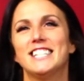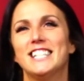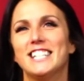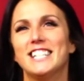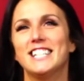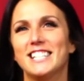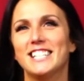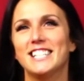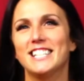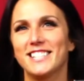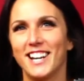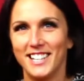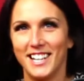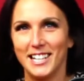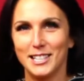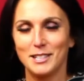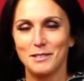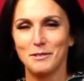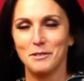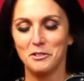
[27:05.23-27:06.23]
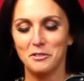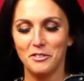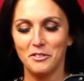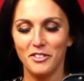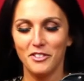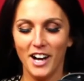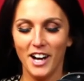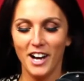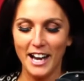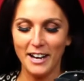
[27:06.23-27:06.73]
inside dance move.
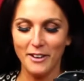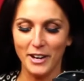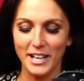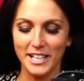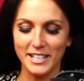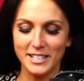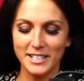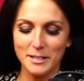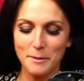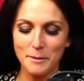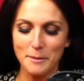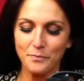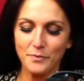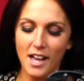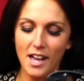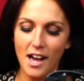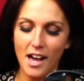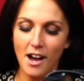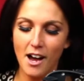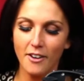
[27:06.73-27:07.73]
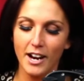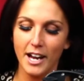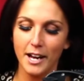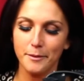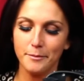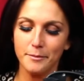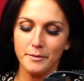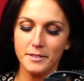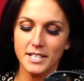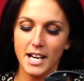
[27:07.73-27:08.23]
Anyways, all right,
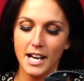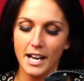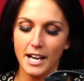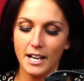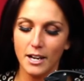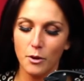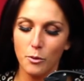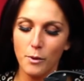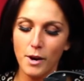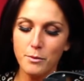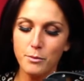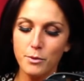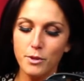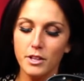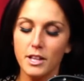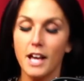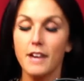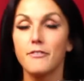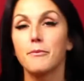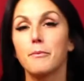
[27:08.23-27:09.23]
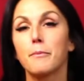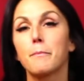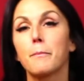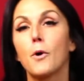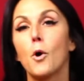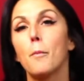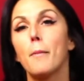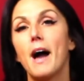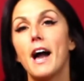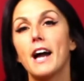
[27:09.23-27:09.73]
Diana, when will life
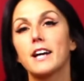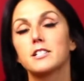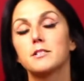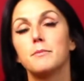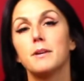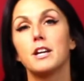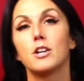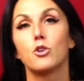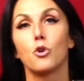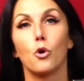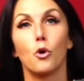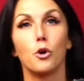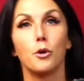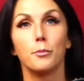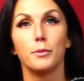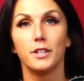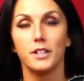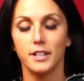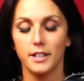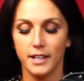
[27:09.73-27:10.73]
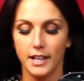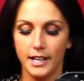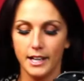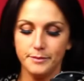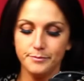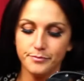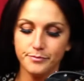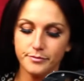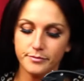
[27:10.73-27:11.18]
go back to being normal again?